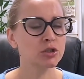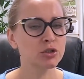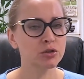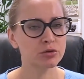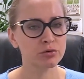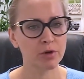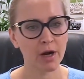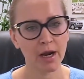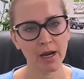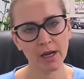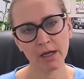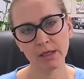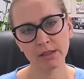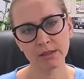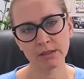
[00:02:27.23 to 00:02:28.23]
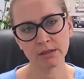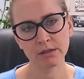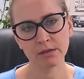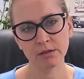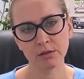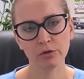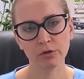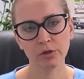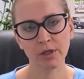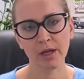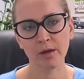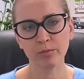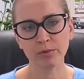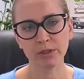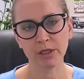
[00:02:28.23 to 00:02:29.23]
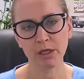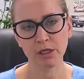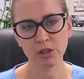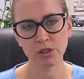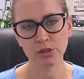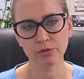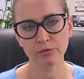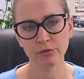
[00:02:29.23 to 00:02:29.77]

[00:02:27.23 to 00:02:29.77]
drags the application